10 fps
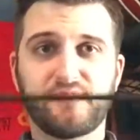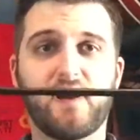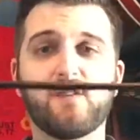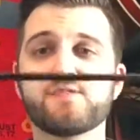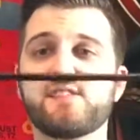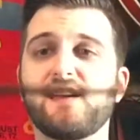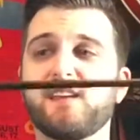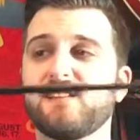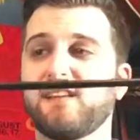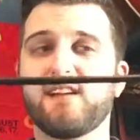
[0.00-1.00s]
And I always take
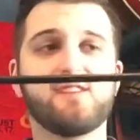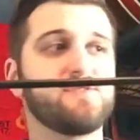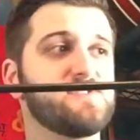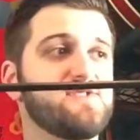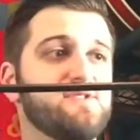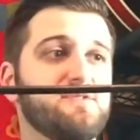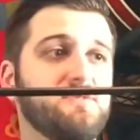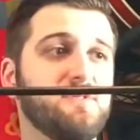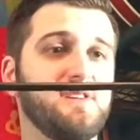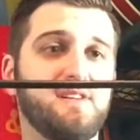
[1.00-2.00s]
it and I always
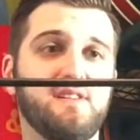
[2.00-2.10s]
do,